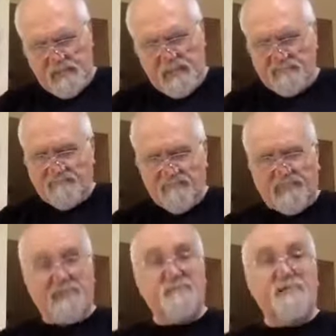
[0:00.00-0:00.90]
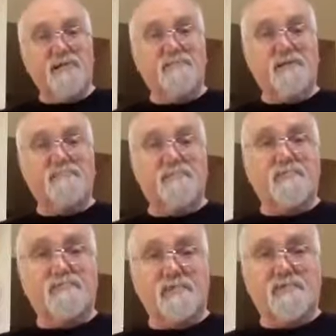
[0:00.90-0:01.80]
Unfortunately, many people
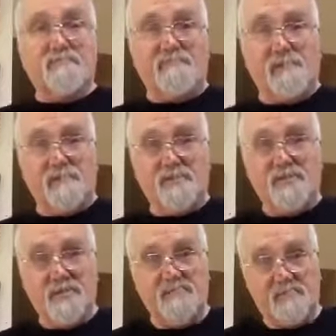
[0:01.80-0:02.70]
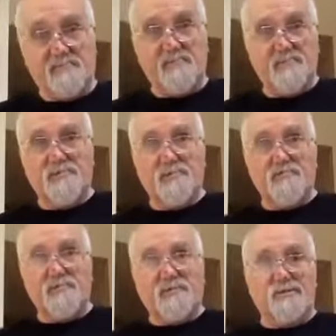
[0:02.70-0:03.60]
have used various types of drugs
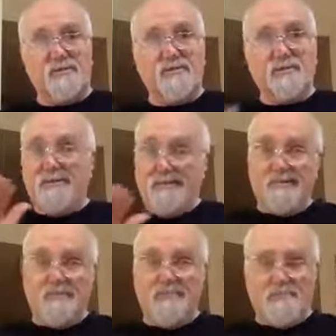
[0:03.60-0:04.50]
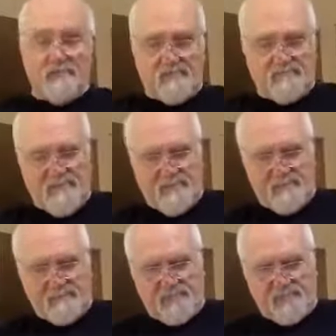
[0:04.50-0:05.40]
over the years. I don't recommend
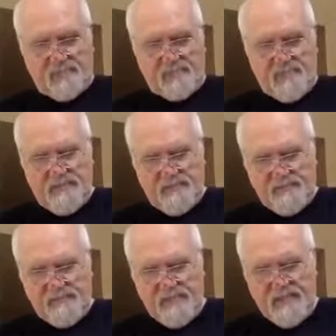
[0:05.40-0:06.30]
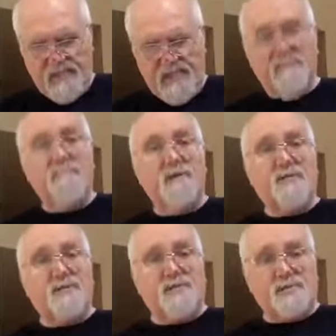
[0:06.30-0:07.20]
that personally.
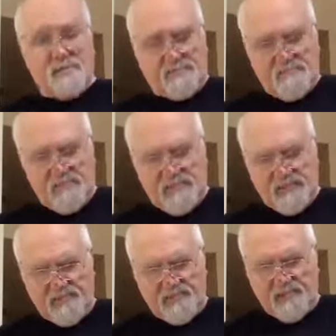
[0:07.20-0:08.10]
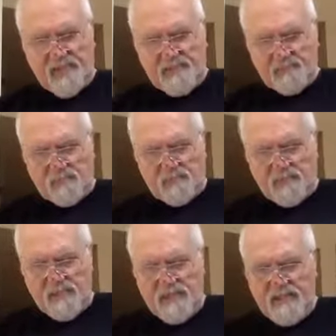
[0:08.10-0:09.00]
Methods, I use that word
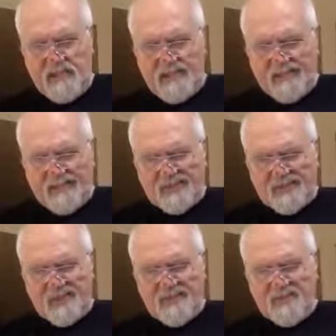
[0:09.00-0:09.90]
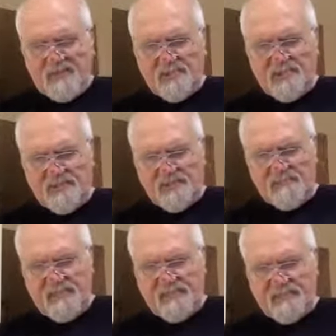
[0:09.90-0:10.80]
as a single
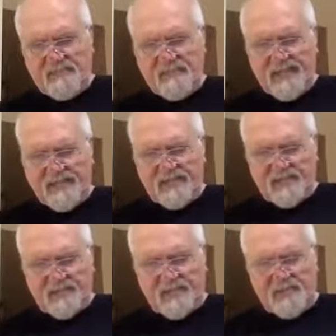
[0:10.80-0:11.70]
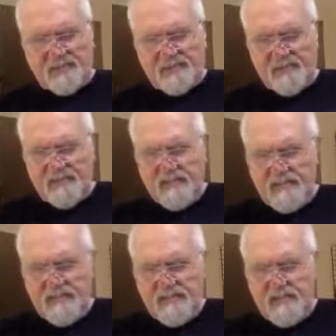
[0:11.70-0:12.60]
systematic exercise,
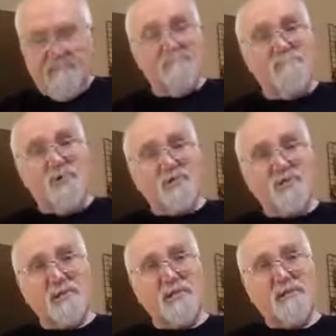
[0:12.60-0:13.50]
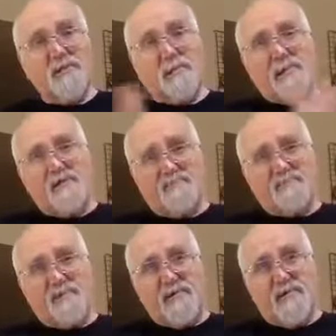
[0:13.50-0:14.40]
mostly left
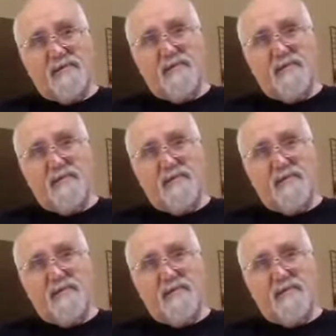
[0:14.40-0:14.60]
brain,